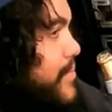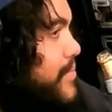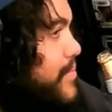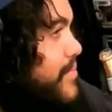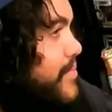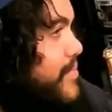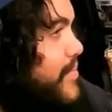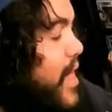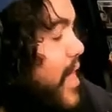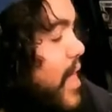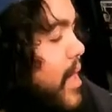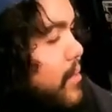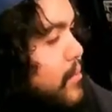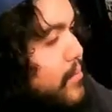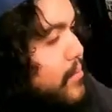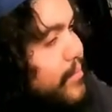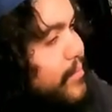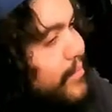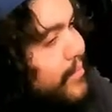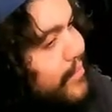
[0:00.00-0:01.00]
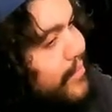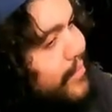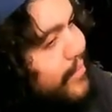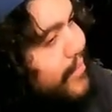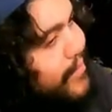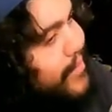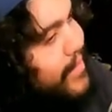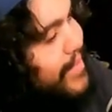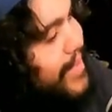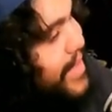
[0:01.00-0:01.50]
in my opinion.
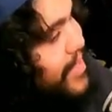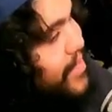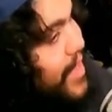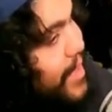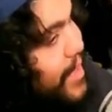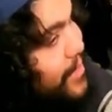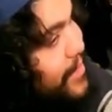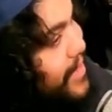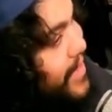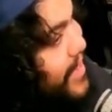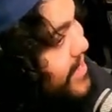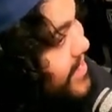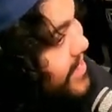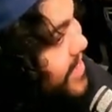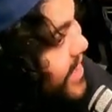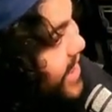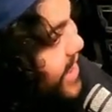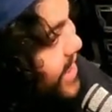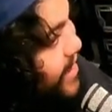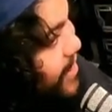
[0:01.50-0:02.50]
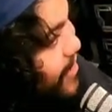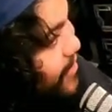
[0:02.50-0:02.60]
That James Gunn uh, taking over